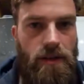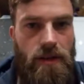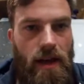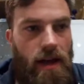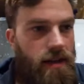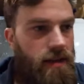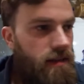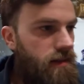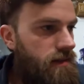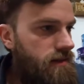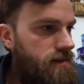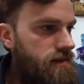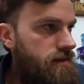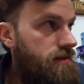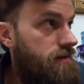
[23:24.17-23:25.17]
yeah,
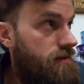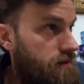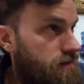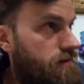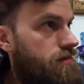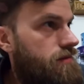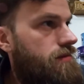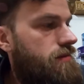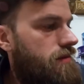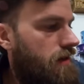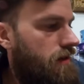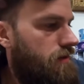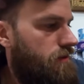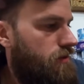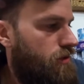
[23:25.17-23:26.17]
it's
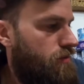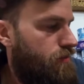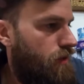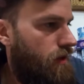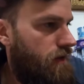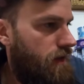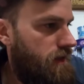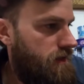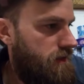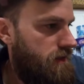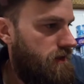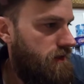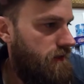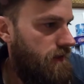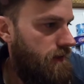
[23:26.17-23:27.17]
good progress.
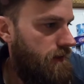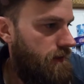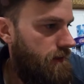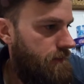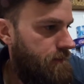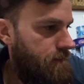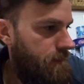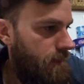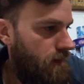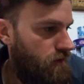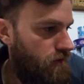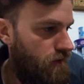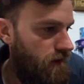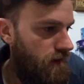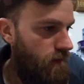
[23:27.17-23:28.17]

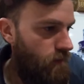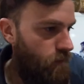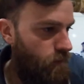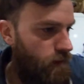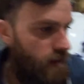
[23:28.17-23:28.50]
Annoyingly, I'm